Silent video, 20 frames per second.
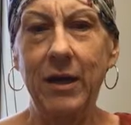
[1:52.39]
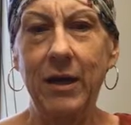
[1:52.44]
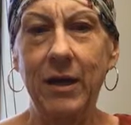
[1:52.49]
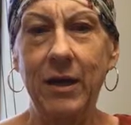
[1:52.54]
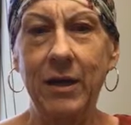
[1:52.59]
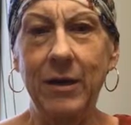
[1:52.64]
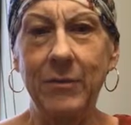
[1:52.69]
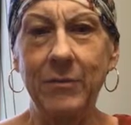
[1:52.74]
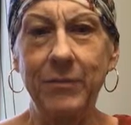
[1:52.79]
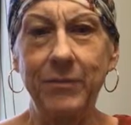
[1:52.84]

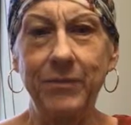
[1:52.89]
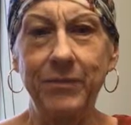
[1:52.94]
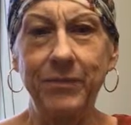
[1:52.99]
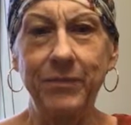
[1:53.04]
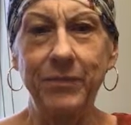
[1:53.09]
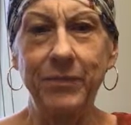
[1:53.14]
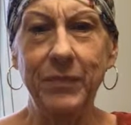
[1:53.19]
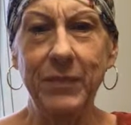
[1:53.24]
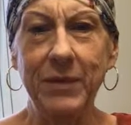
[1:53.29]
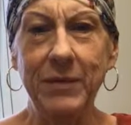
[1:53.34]

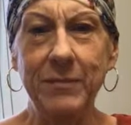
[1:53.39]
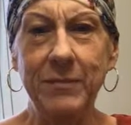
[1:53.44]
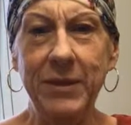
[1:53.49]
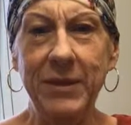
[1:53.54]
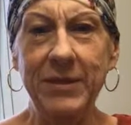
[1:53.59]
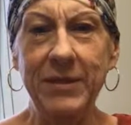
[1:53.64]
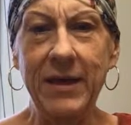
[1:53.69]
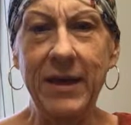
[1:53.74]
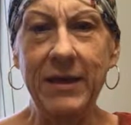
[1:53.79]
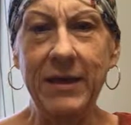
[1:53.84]

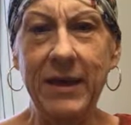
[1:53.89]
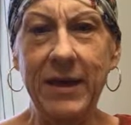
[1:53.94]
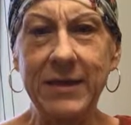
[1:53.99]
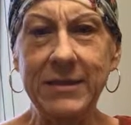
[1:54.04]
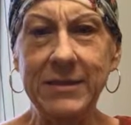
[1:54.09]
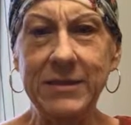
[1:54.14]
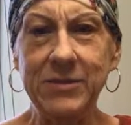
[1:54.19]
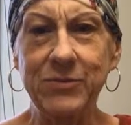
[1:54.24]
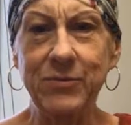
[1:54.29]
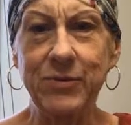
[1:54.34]
But that
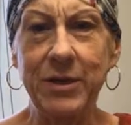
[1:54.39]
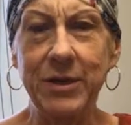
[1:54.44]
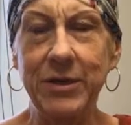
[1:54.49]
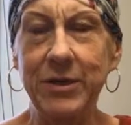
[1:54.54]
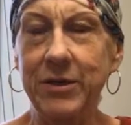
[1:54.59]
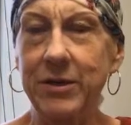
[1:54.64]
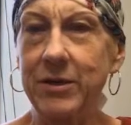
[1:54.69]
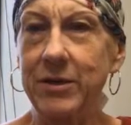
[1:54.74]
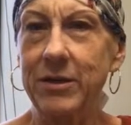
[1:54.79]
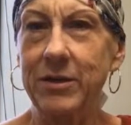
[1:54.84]
last
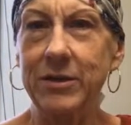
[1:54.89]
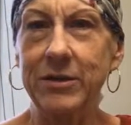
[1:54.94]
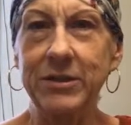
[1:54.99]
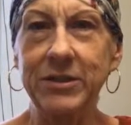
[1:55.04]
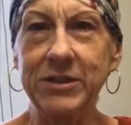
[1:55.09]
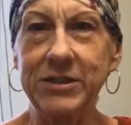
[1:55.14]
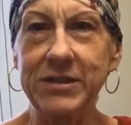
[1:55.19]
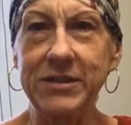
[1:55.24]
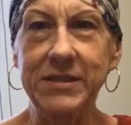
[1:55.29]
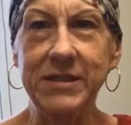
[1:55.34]
one,
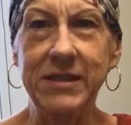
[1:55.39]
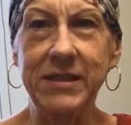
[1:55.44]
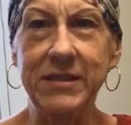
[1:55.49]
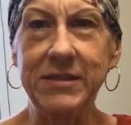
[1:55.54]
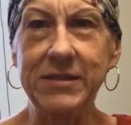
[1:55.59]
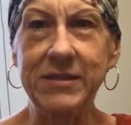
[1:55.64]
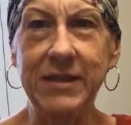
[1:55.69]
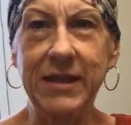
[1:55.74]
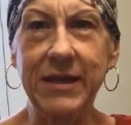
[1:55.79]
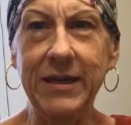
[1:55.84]
just,
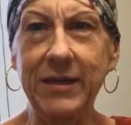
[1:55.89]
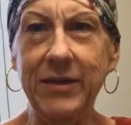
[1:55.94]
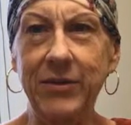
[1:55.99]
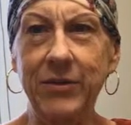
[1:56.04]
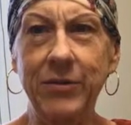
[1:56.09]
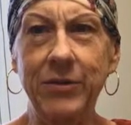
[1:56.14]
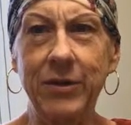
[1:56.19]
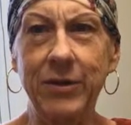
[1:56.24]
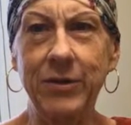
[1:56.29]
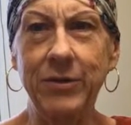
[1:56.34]
he's like
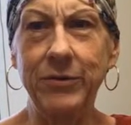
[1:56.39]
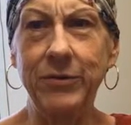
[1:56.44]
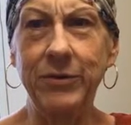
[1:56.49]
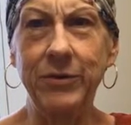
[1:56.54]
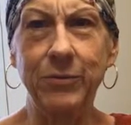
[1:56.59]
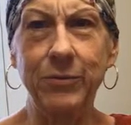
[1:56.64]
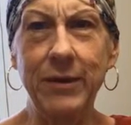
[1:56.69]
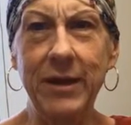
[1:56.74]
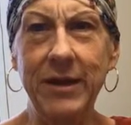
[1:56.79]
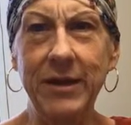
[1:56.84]
the
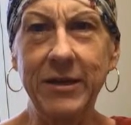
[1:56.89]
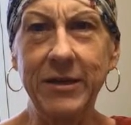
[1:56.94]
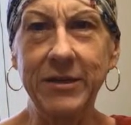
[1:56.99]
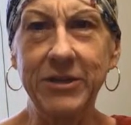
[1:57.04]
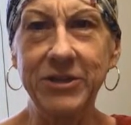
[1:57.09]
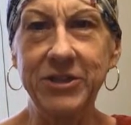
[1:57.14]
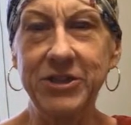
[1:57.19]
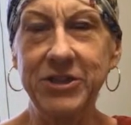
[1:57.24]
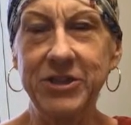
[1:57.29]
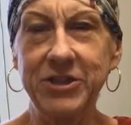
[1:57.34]

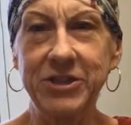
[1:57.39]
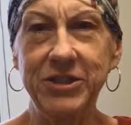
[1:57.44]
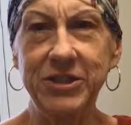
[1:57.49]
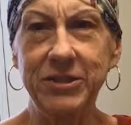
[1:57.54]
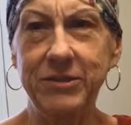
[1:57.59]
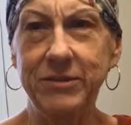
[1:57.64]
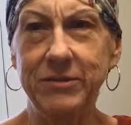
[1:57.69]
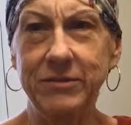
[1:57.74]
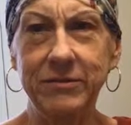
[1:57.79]
rakish,